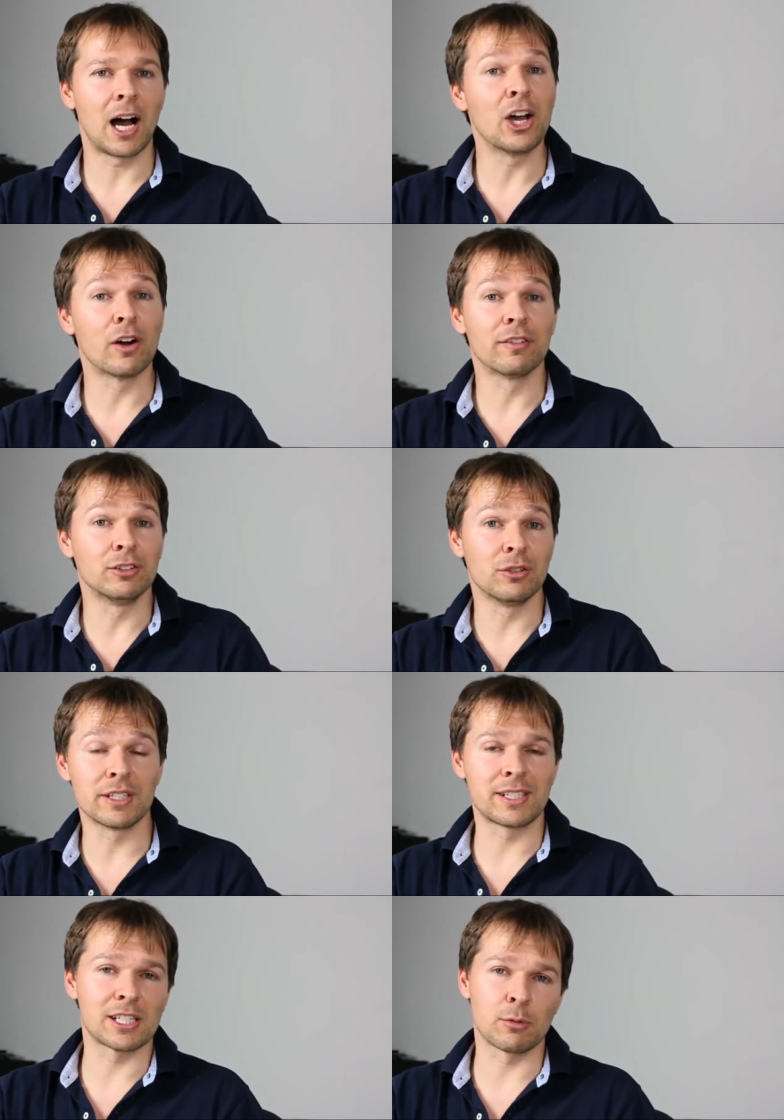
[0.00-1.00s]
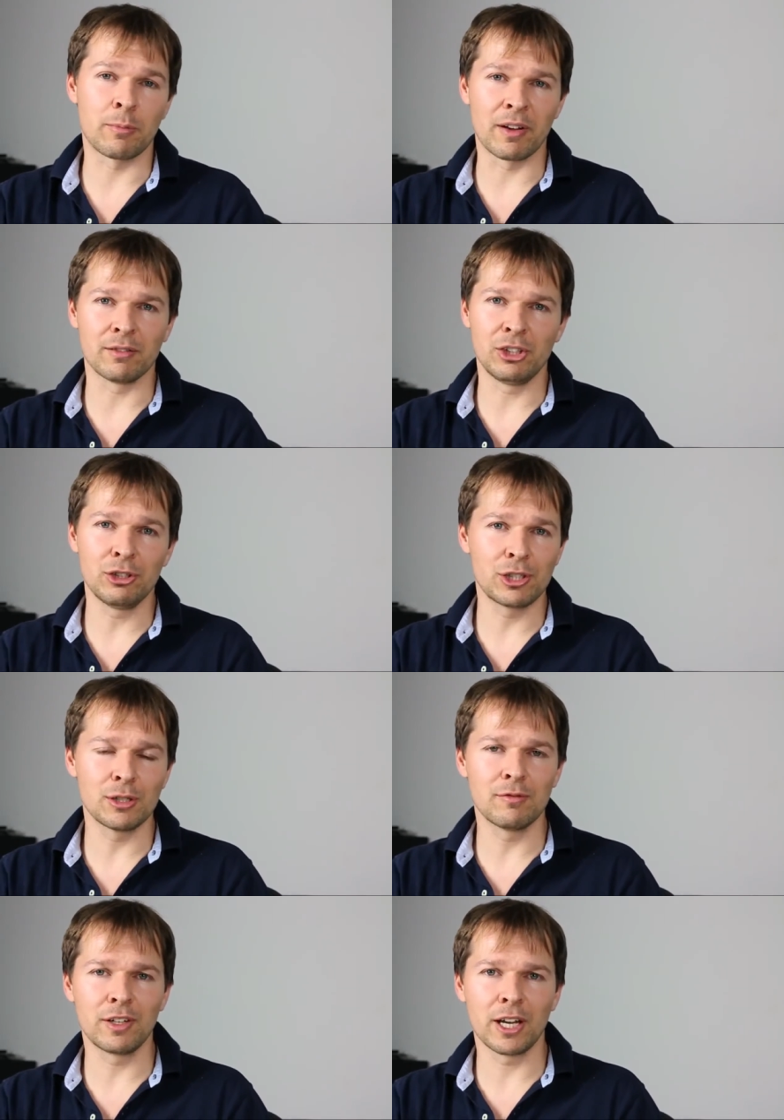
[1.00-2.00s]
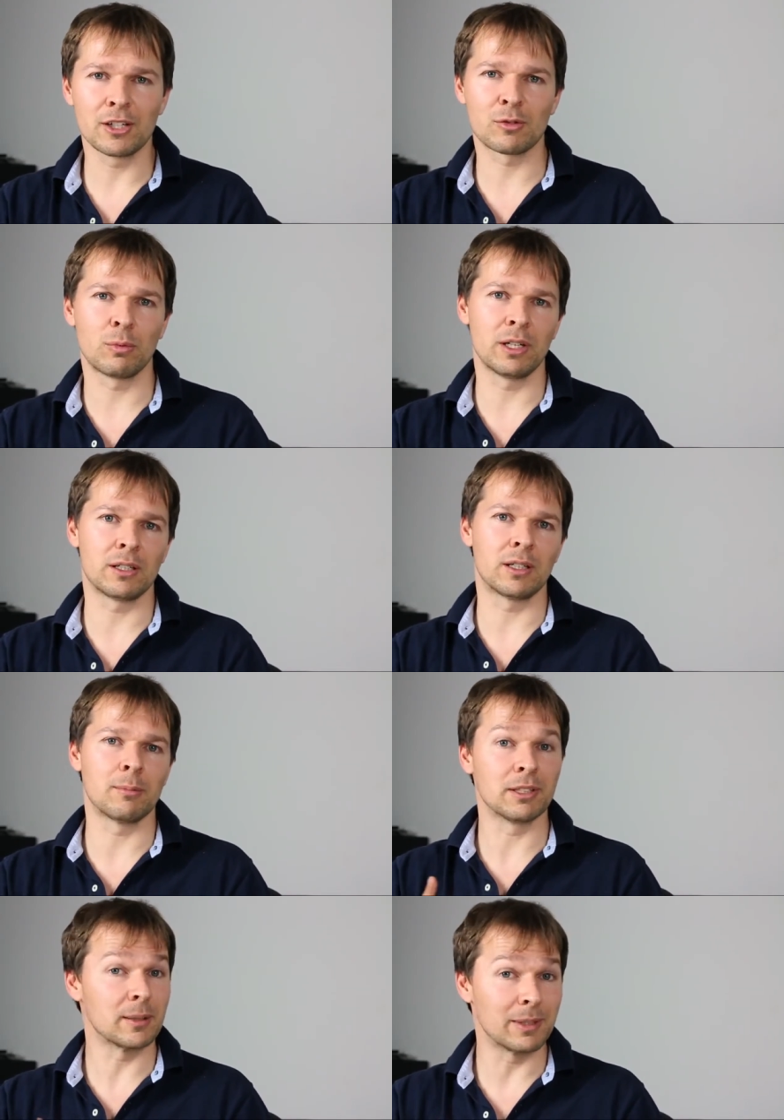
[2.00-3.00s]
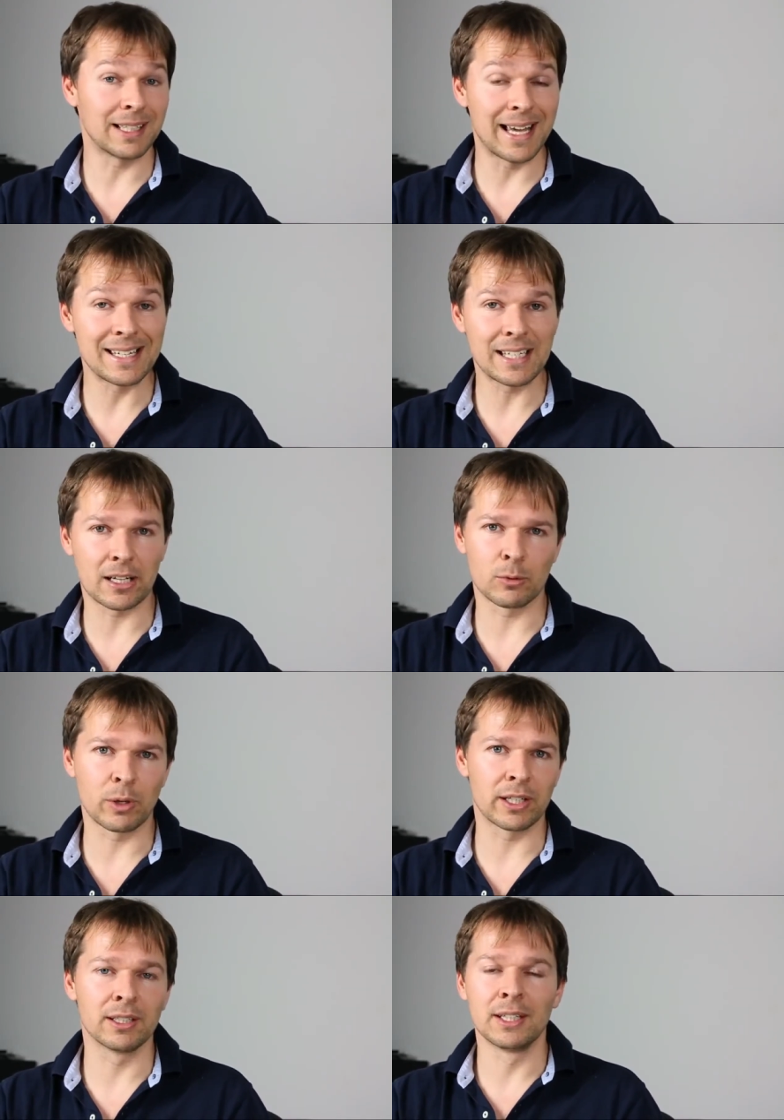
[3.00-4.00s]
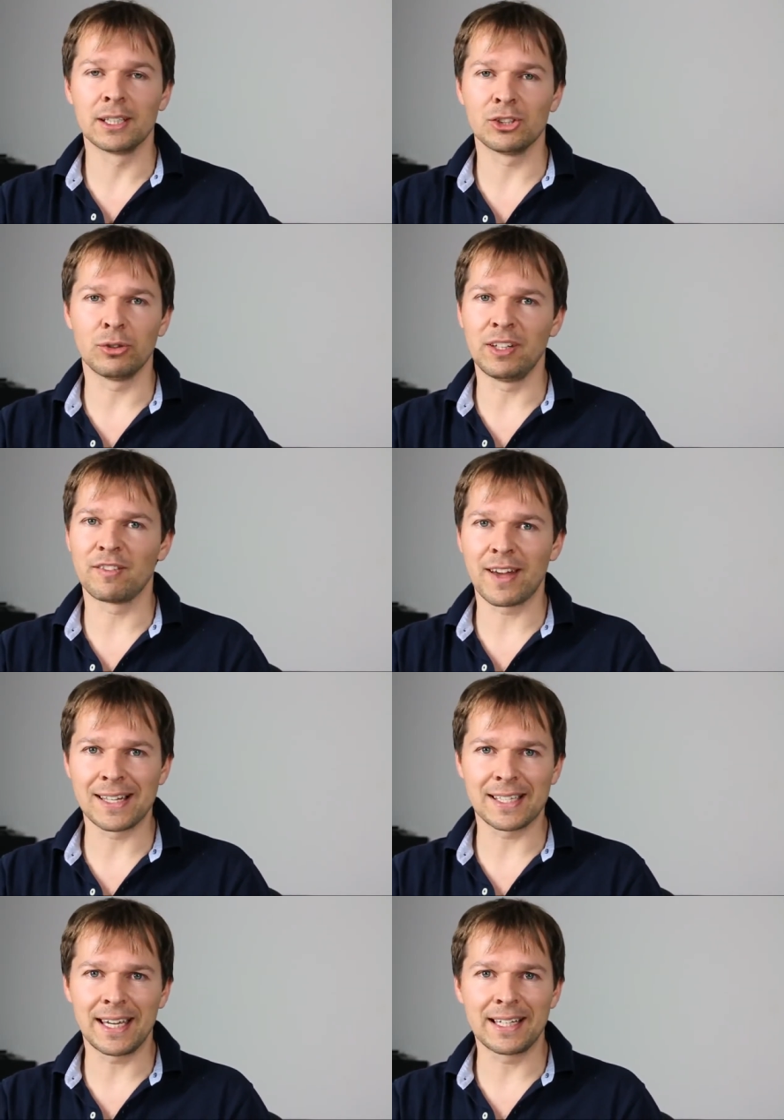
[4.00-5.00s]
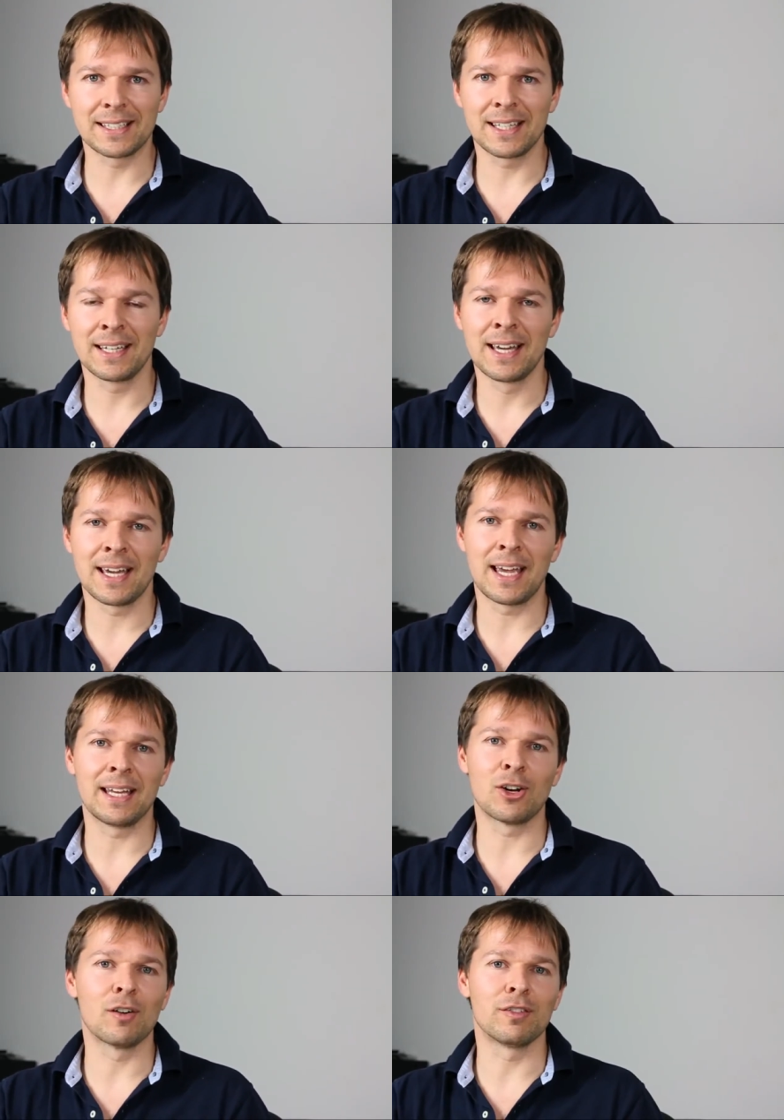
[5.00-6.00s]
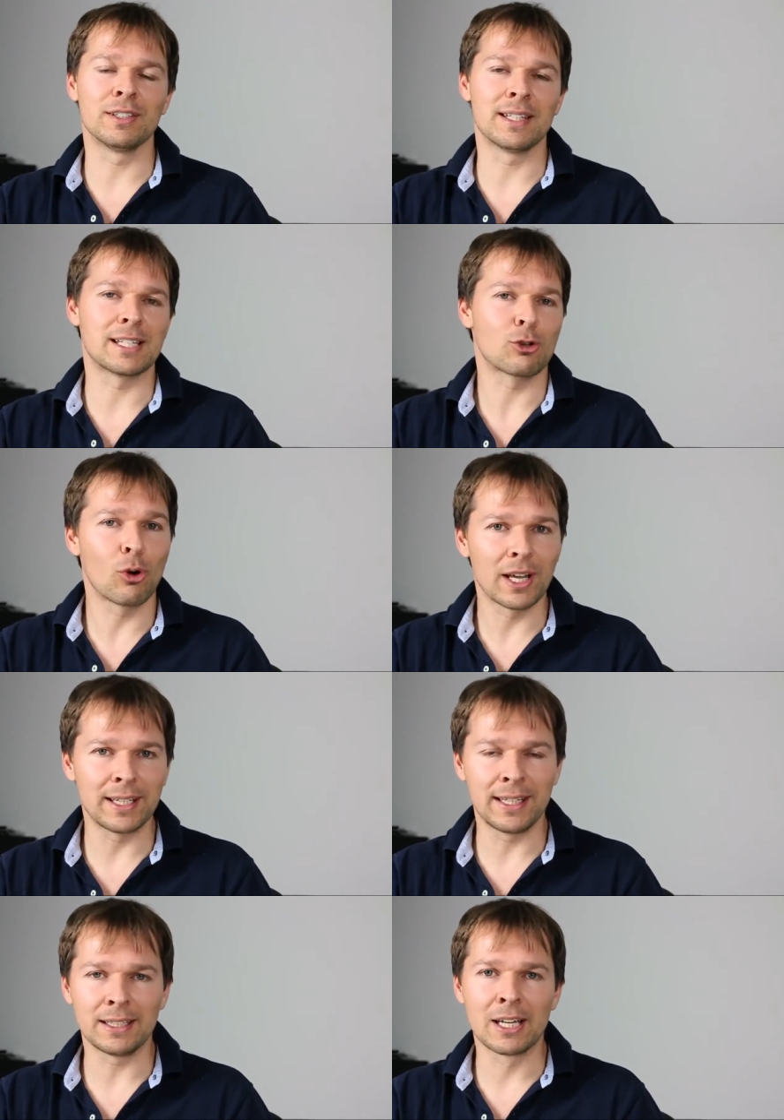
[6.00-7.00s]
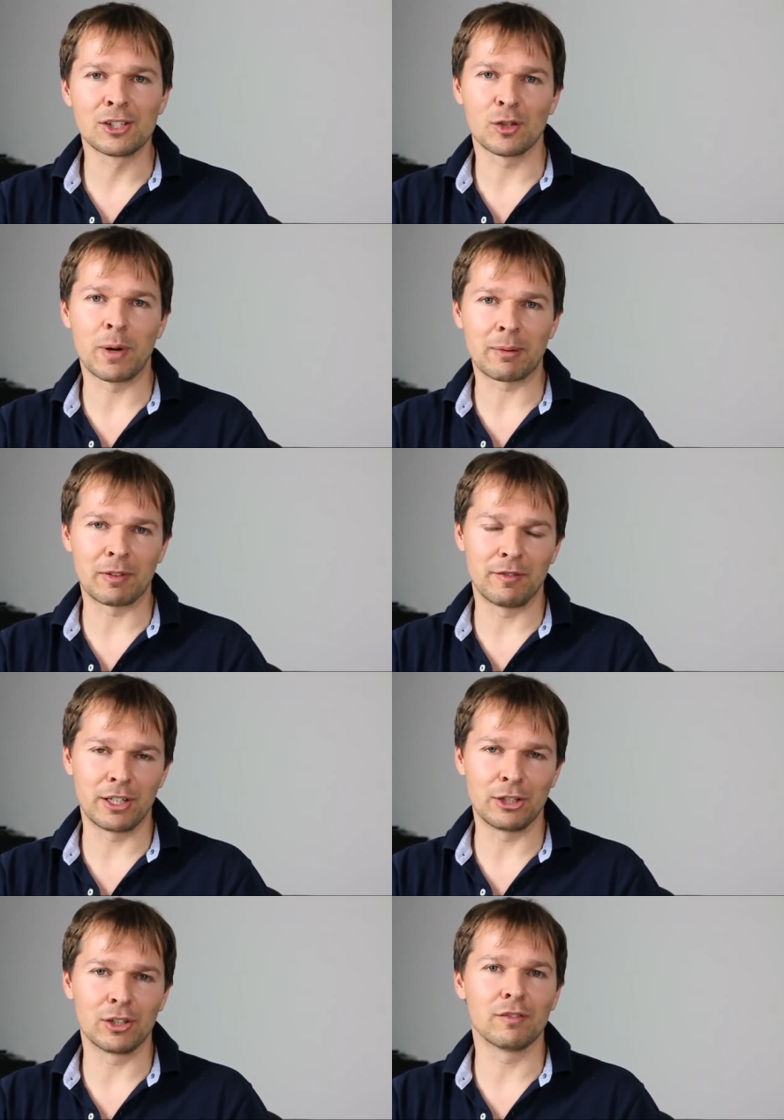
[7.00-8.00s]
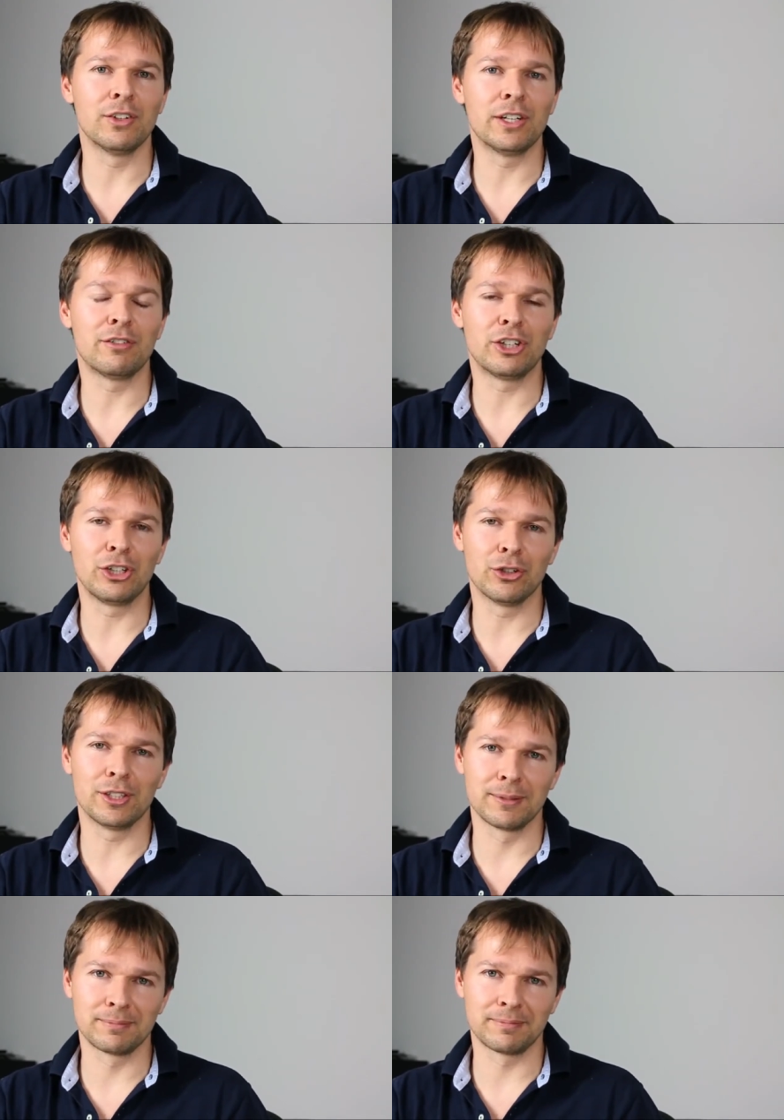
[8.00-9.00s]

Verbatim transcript: I often do this just with my YouTube videos where I'm a little bit lazy. I don't want to do any fancy editing and often that's all I need to make my video look very, very good.